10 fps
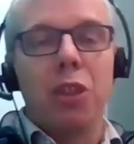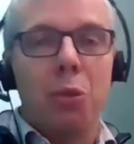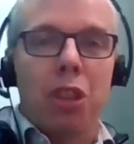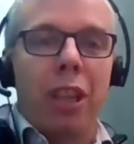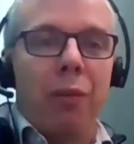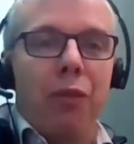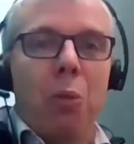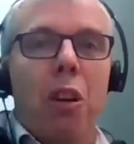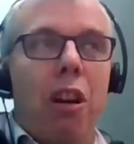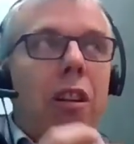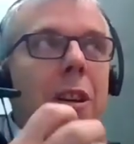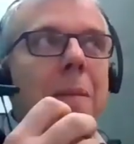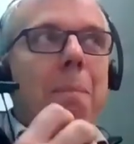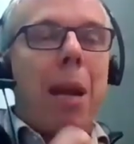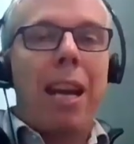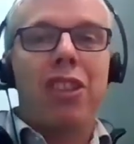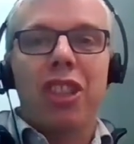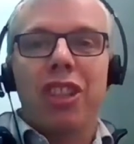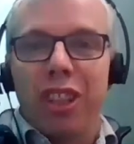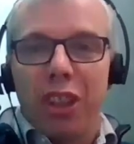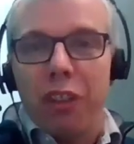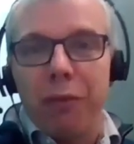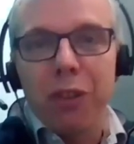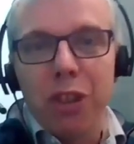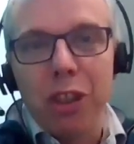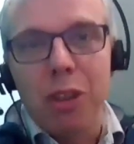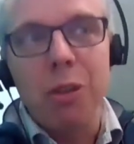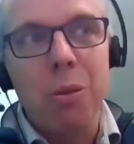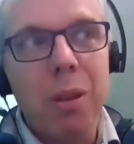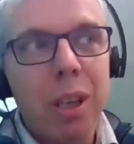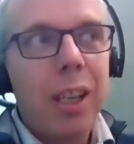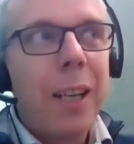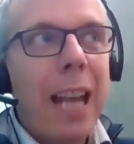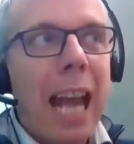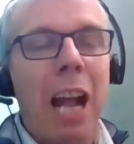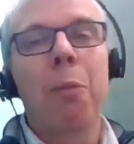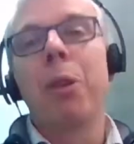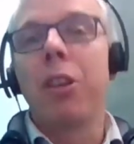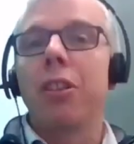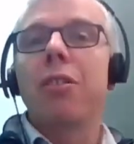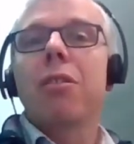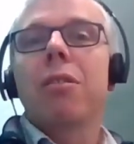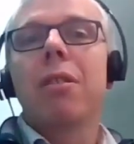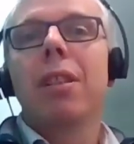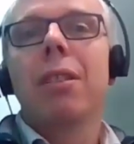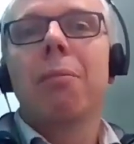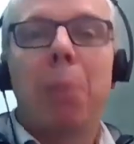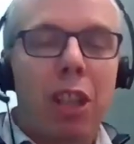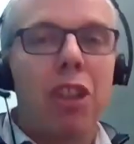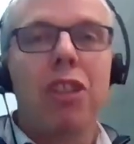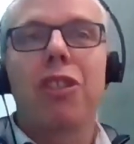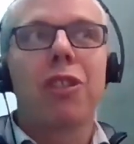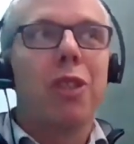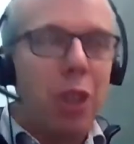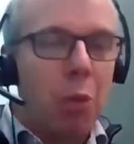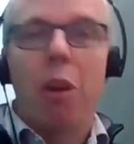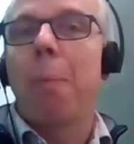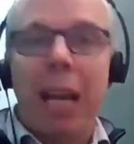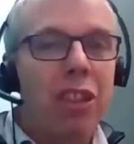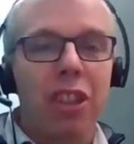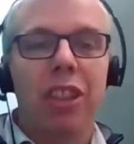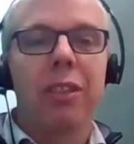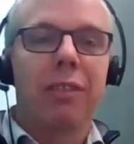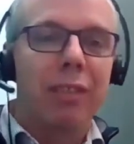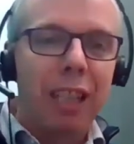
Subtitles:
You should, if you are passionate enough to help others because you are passionate,